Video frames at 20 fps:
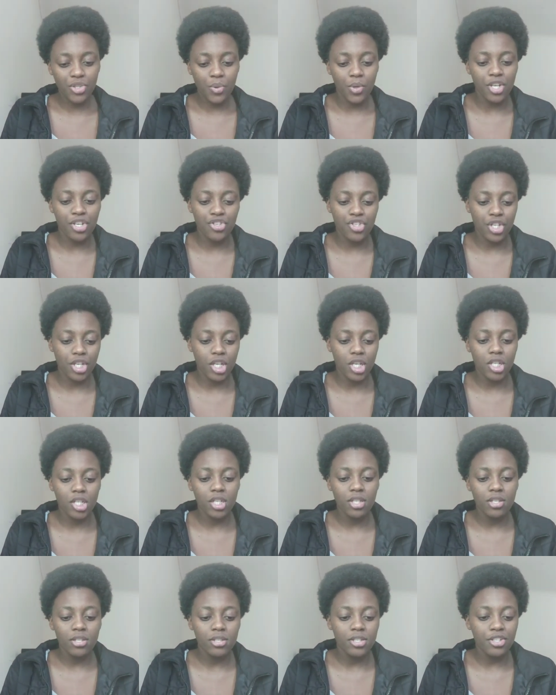
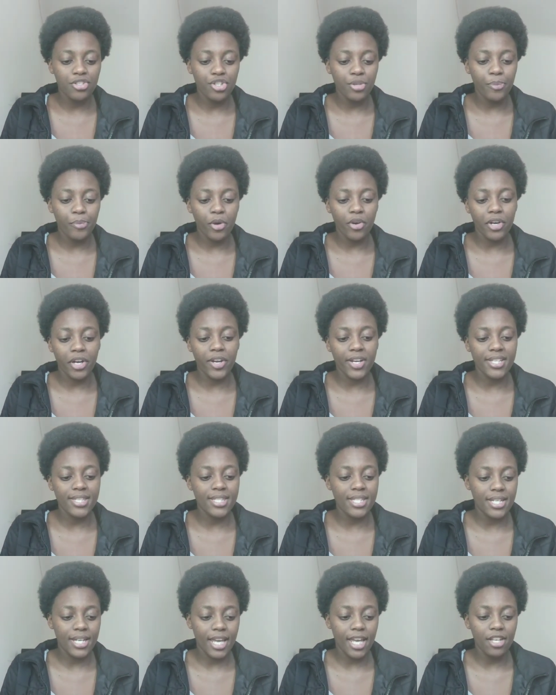question, did you
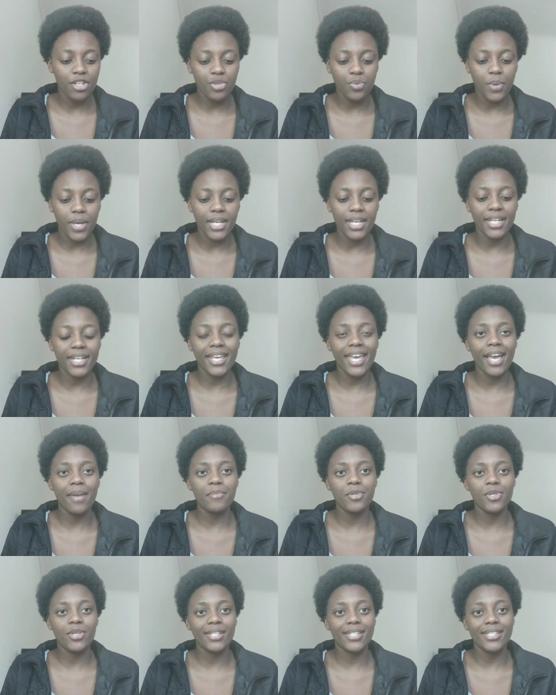procrastinate when it
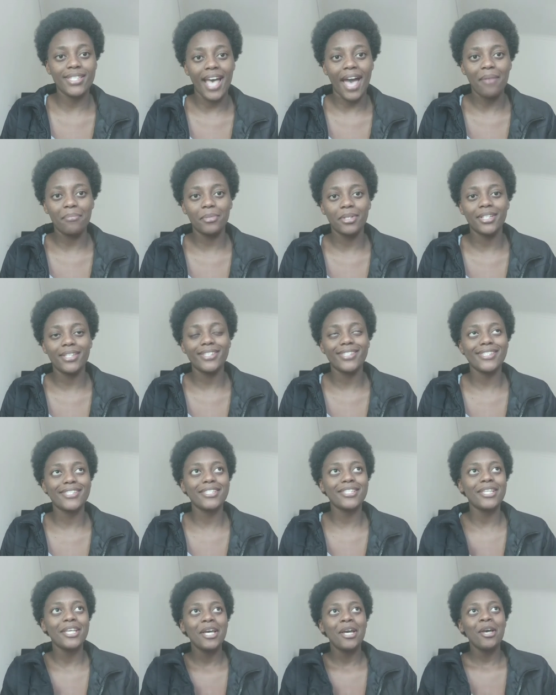came to
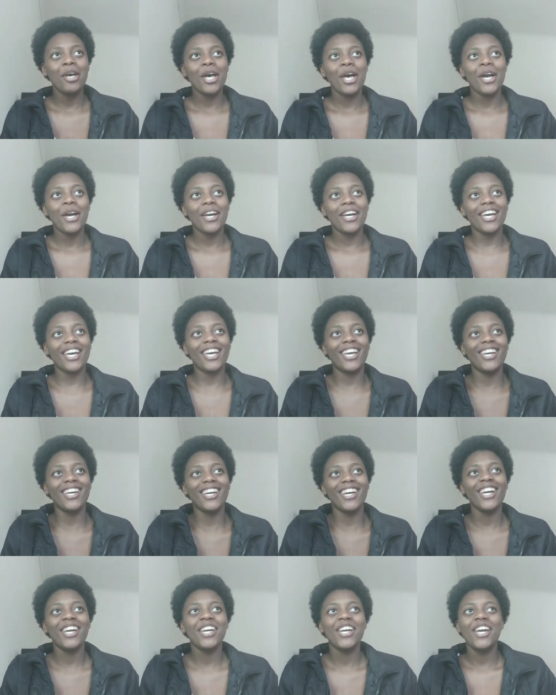assignments? I
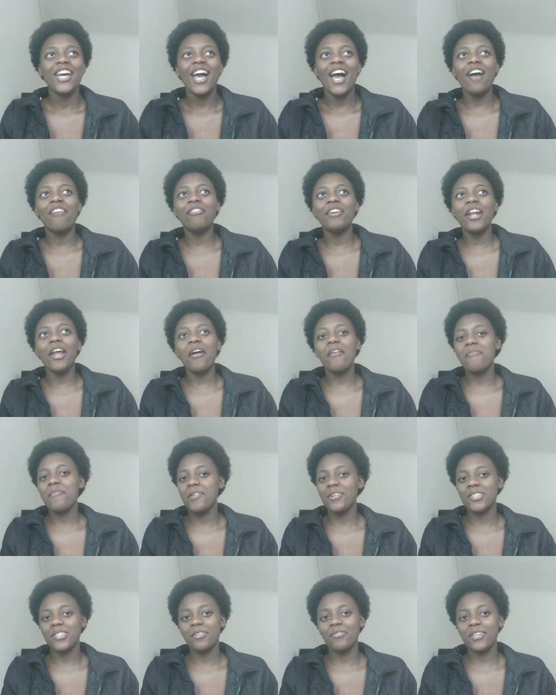feel like
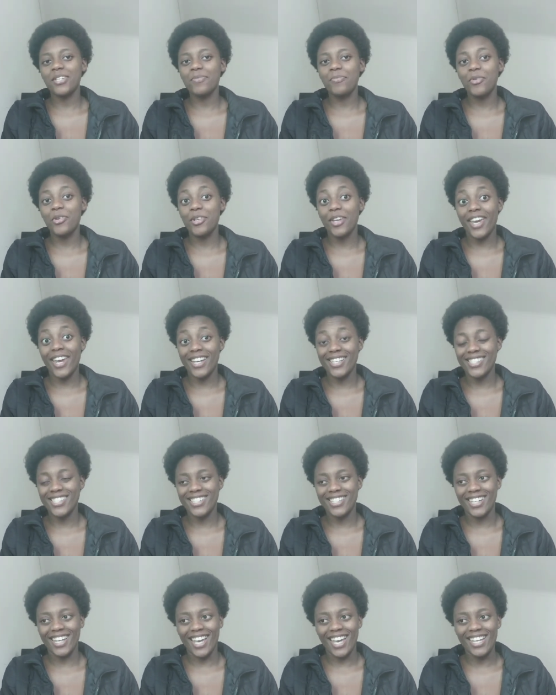most of us
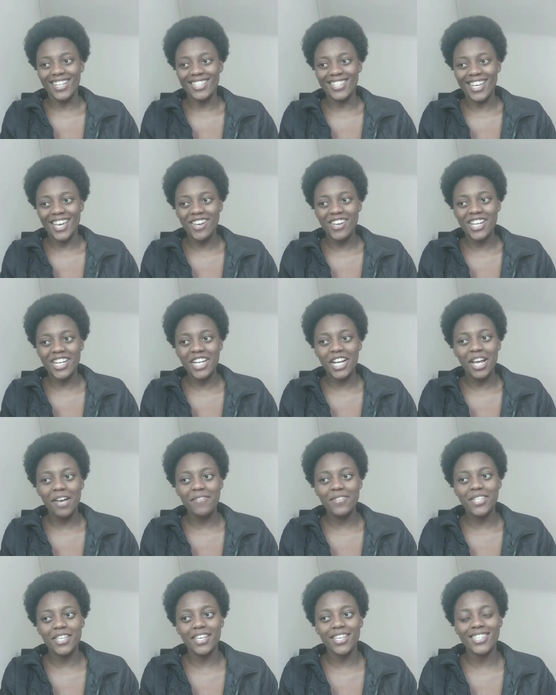procrastinate, hey, when it
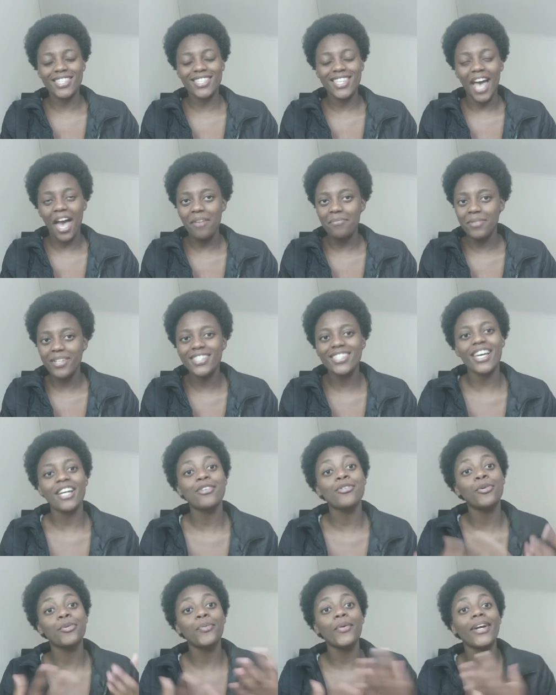comes to assignments. I
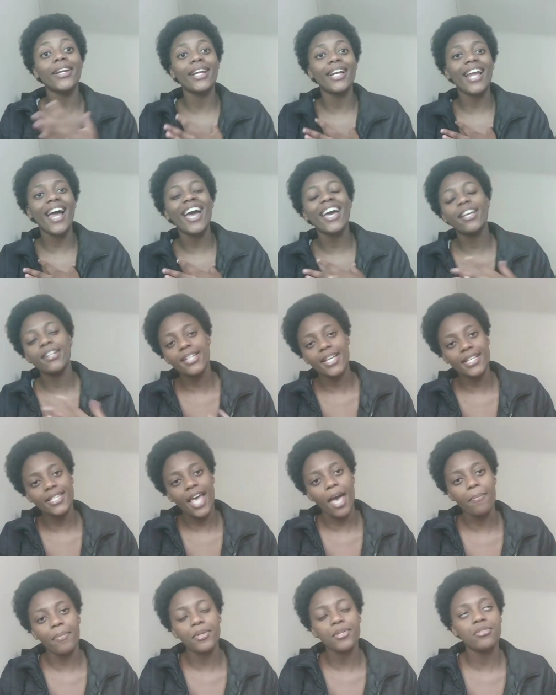don't want to lie, it does
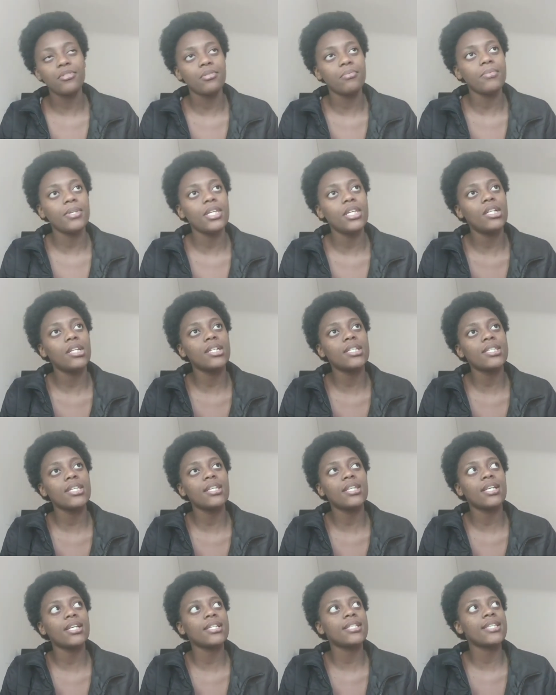happen to me. Let's
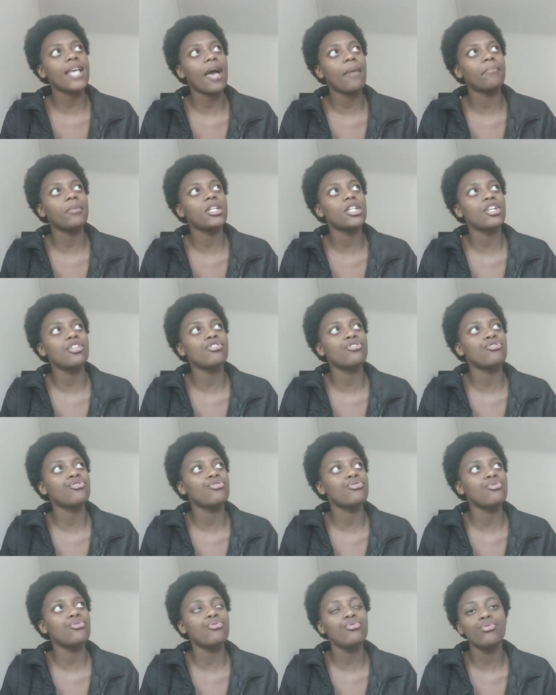say the assignment is
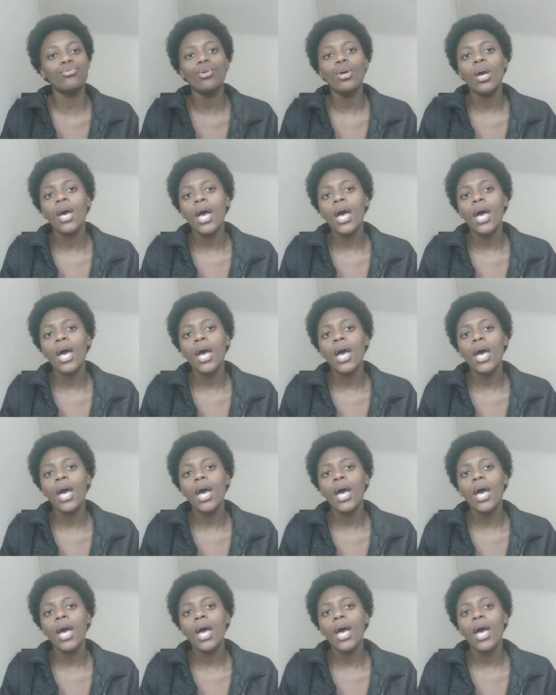due